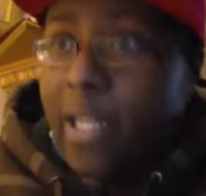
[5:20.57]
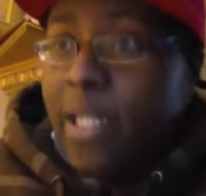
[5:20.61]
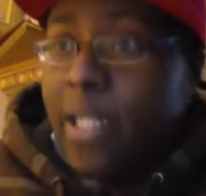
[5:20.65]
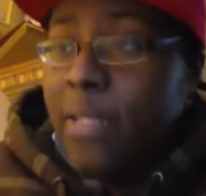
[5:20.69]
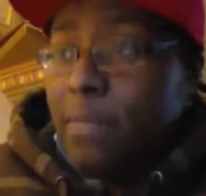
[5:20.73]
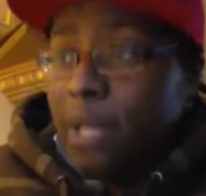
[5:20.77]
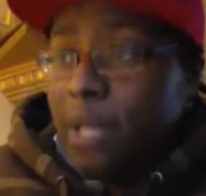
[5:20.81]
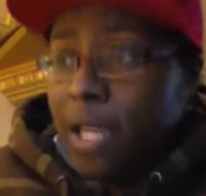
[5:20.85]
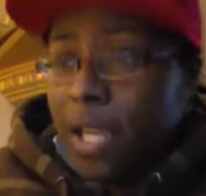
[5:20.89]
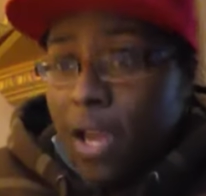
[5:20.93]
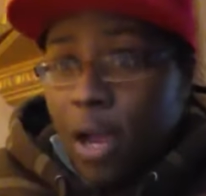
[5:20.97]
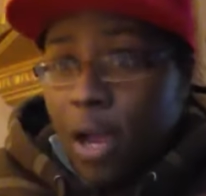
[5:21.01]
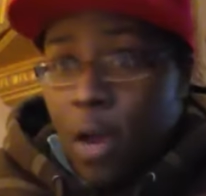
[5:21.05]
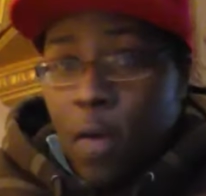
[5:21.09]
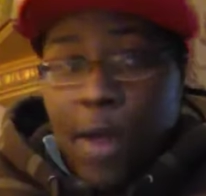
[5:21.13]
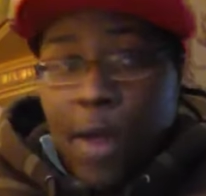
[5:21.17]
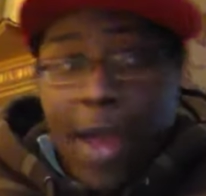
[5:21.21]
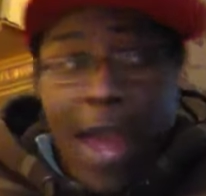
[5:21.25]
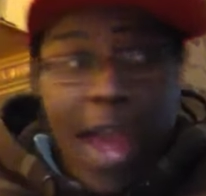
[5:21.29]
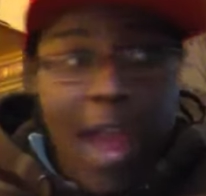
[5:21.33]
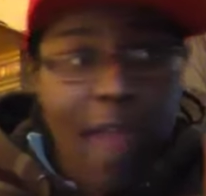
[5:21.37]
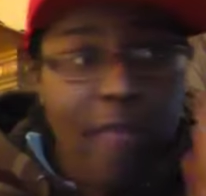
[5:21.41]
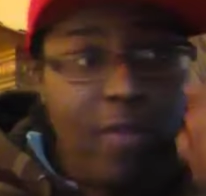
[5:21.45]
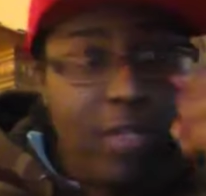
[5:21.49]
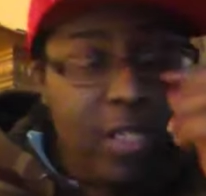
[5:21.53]
And it, it, on
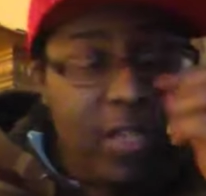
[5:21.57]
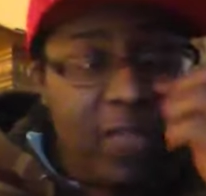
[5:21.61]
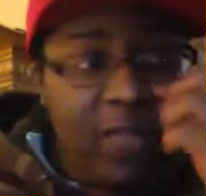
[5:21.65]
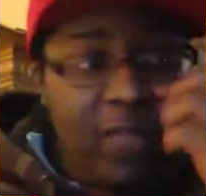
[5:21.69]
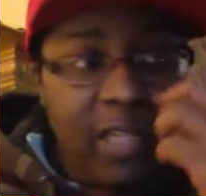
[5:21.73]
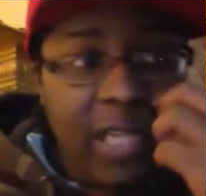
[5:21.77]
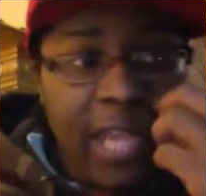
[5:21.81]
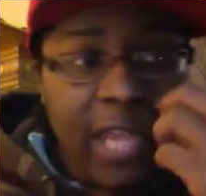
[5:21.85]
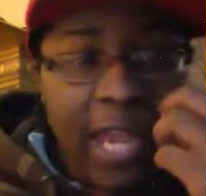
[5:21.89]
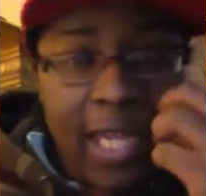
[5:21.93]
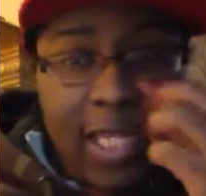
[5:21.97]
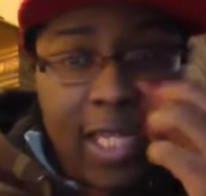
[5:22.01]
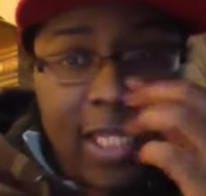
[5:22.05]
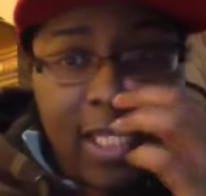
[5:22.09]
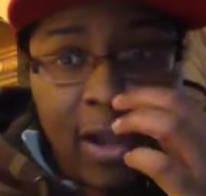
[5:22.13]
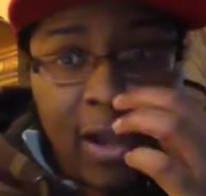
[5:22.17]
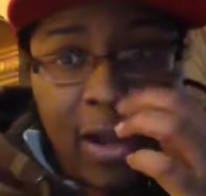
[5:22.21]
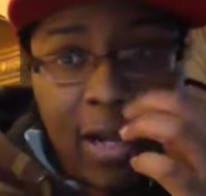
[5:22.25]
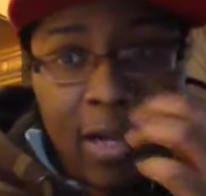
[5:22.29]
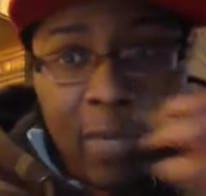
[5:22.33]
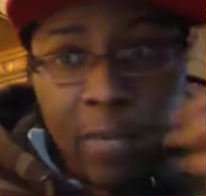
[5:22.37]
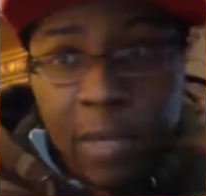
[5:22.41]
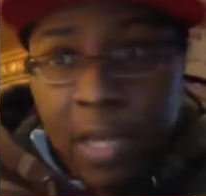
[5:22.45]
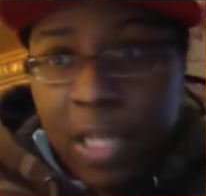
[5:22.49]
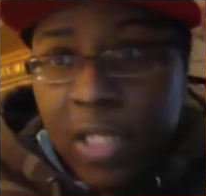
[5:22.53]
average, if it takes
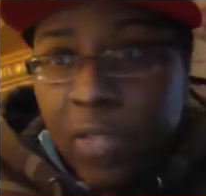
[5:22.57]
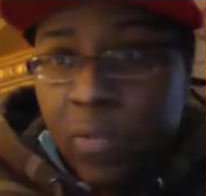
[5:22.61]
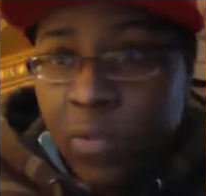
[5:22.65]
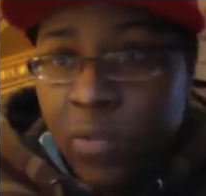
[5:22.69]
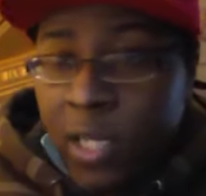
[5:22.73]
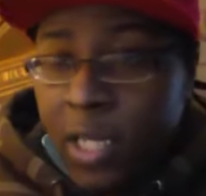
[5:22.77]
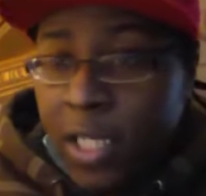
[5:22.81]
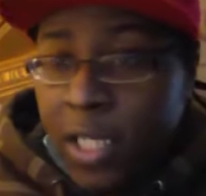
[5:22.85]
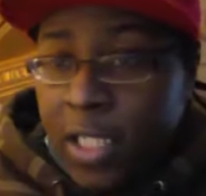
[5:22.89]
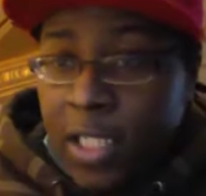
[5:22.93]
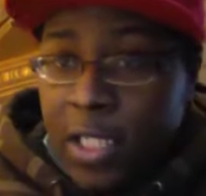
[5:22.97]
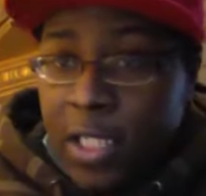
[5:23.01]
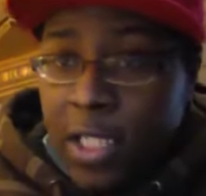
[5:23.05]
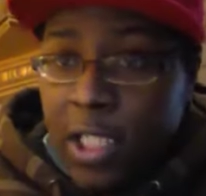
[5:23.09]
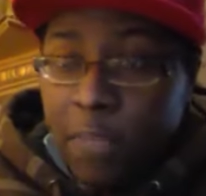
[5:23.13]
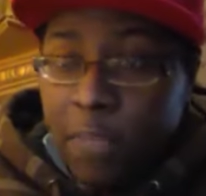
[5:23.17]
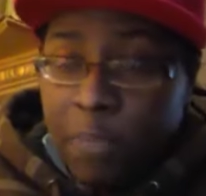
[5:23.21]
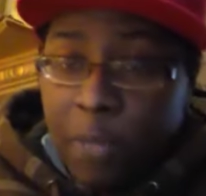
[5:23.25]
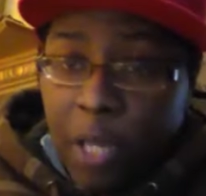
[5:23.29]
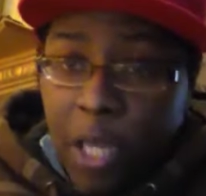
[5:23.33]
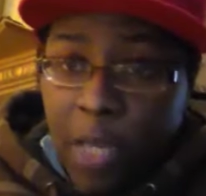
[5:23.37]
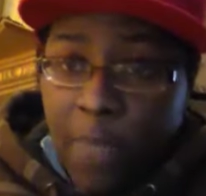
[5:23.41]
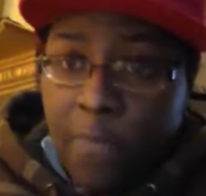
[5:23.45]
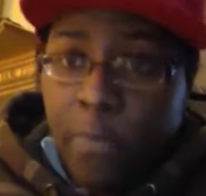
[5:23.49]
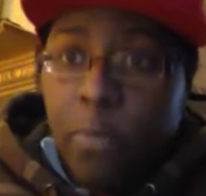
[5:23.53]
thirty minutes with each of these
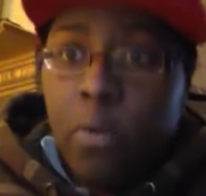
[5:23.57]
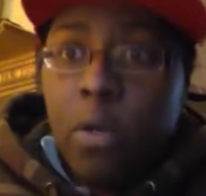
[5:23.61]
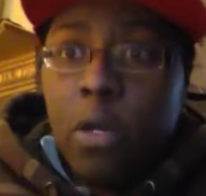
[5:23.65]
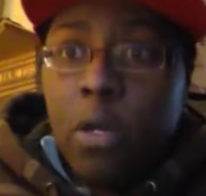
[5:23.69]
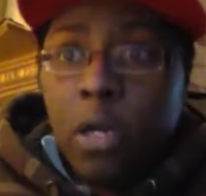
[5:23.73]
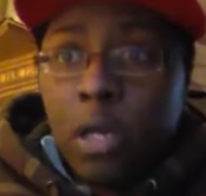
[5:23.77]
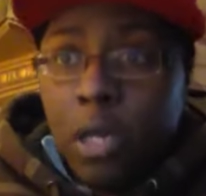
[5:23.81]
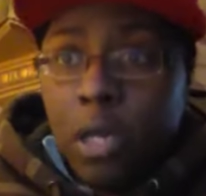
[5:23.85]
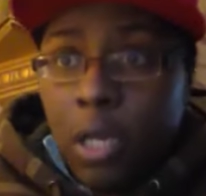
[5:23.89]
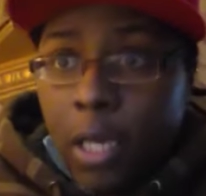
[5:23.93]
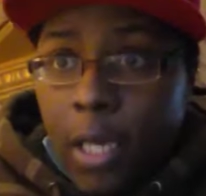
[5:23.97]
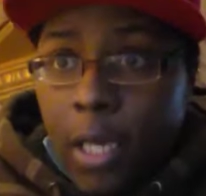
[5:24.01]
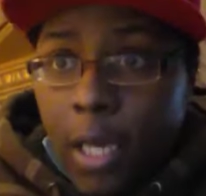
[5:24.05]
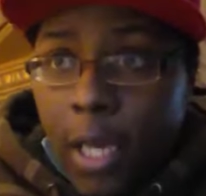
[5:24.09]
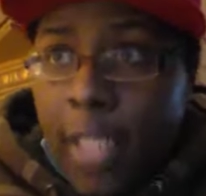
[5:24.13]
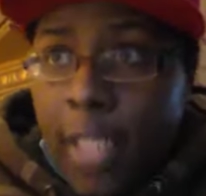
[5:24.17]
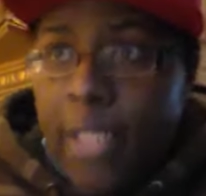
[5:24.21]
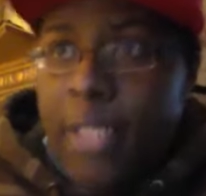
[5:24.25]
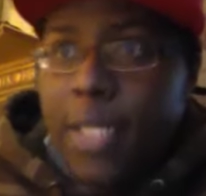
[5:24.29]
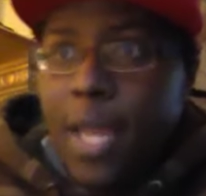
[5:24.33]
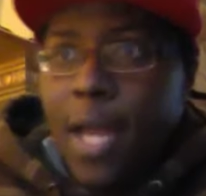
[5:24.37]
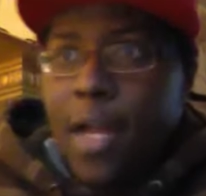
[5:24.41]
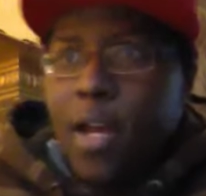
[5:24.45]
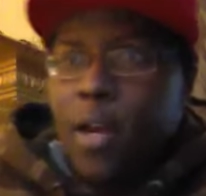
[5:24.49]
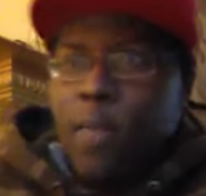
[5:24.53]
people, it's
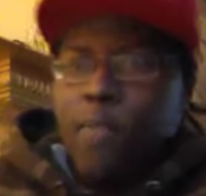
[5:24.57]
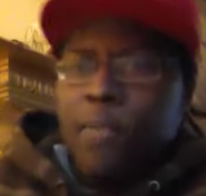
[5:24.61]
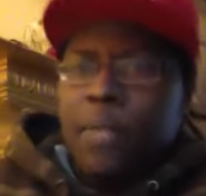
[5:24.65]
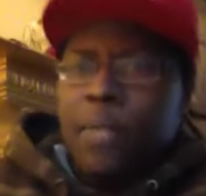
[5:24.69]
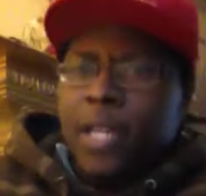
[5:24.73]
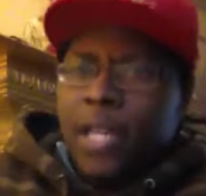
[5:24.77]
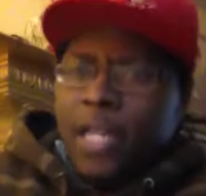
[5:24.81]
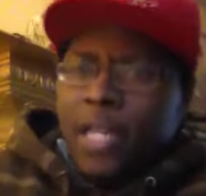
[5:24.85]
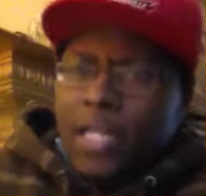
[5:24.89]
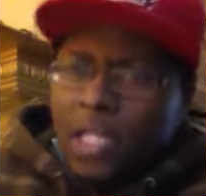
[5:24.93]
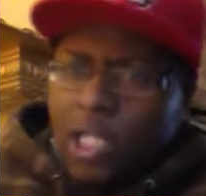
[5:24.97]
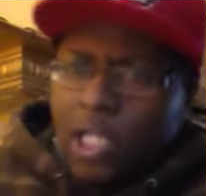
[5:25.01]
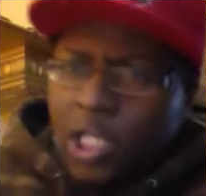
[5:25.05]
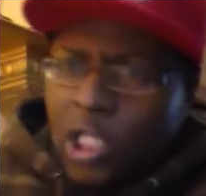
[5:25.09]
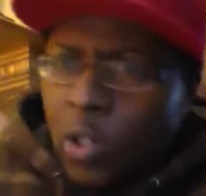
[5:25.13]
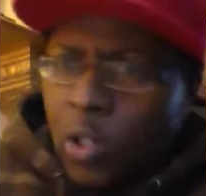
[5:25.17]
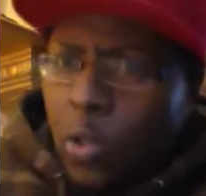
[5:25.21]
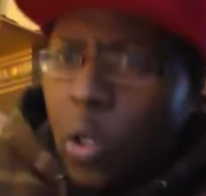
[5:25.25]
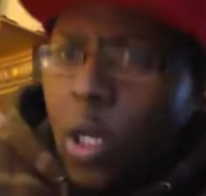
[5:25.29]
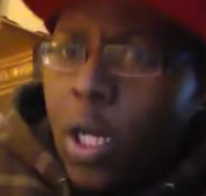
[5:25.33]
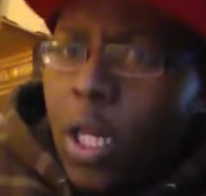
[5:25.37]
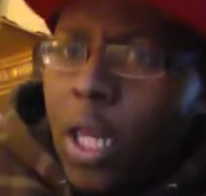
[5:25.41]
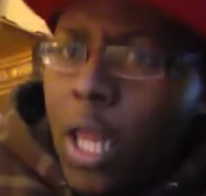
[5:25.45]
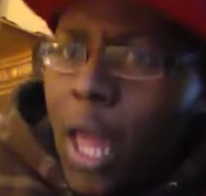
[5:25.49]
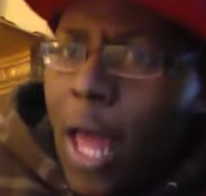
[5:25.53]
not gonna be until two
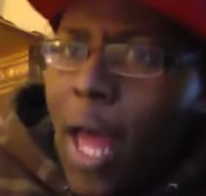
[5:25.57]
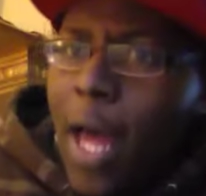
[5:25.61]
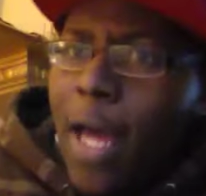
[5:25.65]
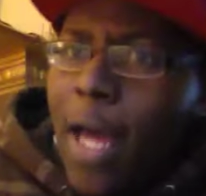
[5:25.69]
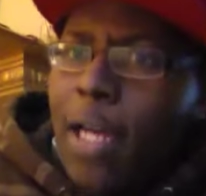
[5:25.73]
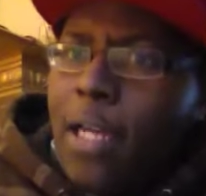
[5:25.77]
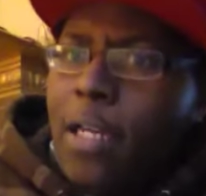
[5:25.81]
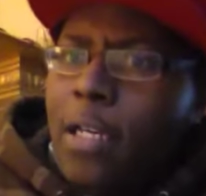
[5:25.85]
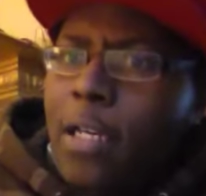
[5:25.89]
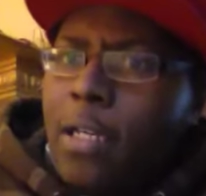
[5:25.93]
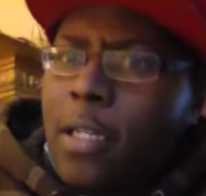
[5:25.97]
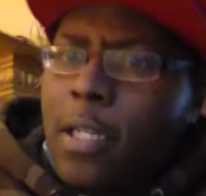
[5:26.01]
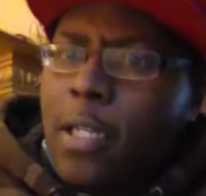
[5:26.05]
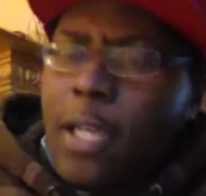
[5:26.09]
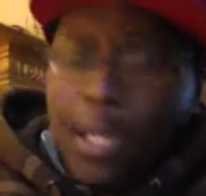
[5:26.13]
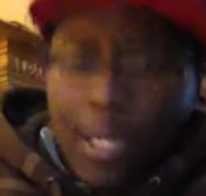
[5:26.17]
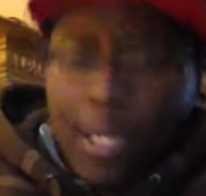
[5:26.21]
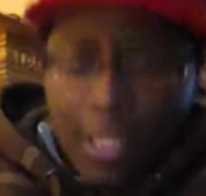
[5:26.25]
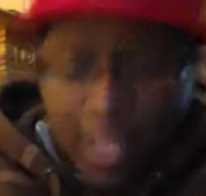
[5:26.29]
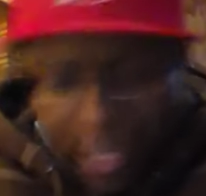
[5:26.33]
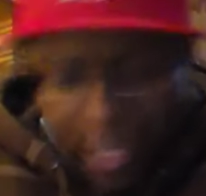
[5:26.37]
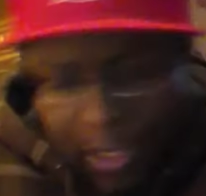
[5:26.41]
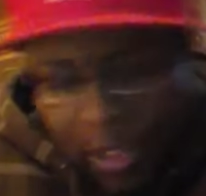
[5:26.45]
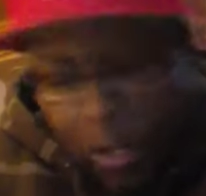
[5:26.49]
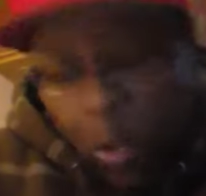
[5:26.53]
o'clock, and
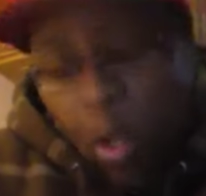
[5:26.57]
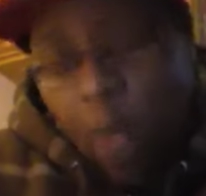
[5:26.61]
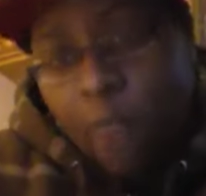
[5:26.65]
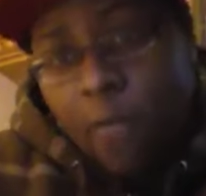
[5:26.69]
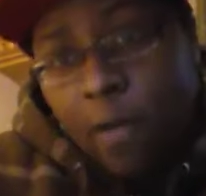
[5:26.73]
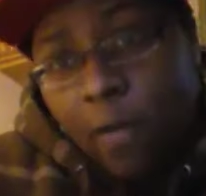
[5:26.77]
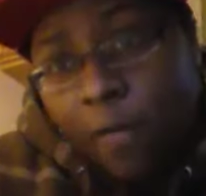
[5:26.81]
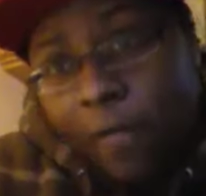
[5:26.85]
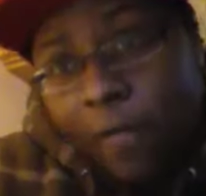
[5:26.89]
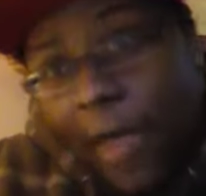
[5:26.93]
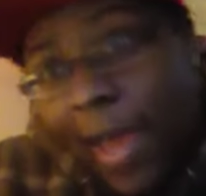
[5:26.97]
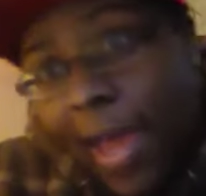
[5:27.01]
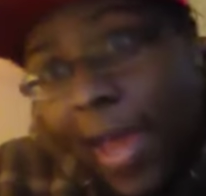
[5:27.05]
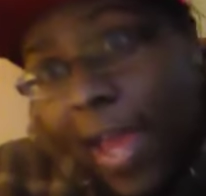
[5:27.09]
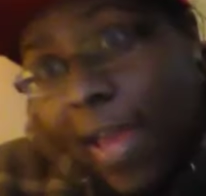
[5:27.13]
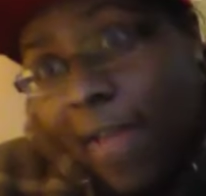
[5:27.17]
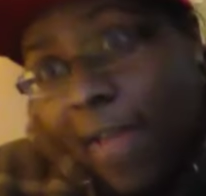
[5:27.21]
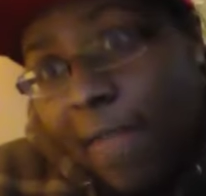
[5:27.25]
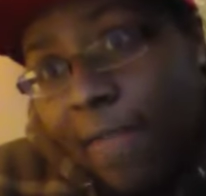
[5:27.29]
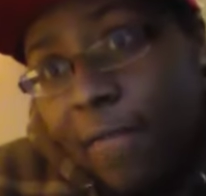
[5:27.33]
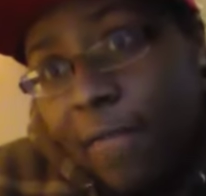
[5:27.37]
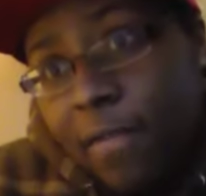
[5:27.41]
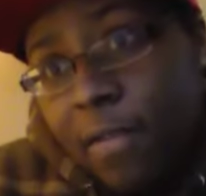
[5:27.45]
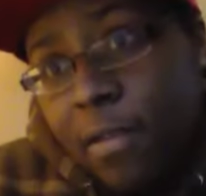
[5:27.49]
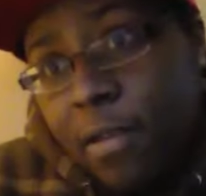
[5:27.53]
it's twelve oh
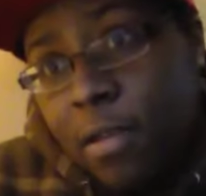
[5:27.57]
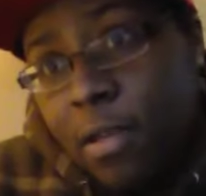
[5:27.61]
five.